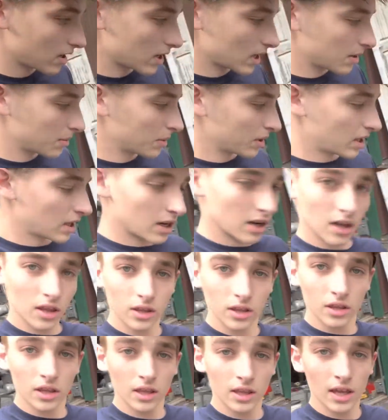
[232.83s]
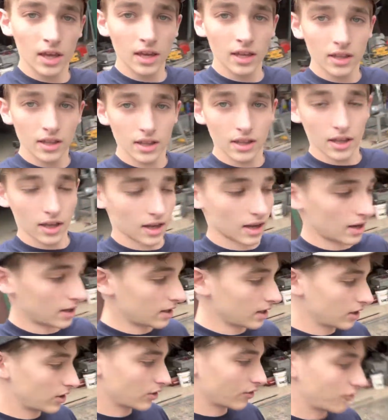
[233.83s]
But then other than that, I
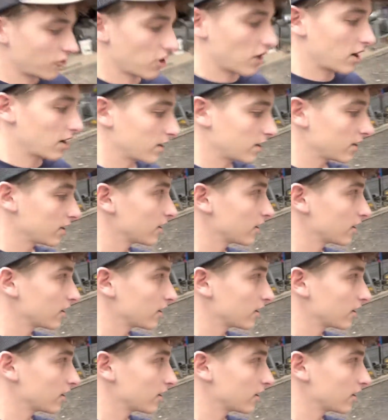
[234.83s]
think you're fine.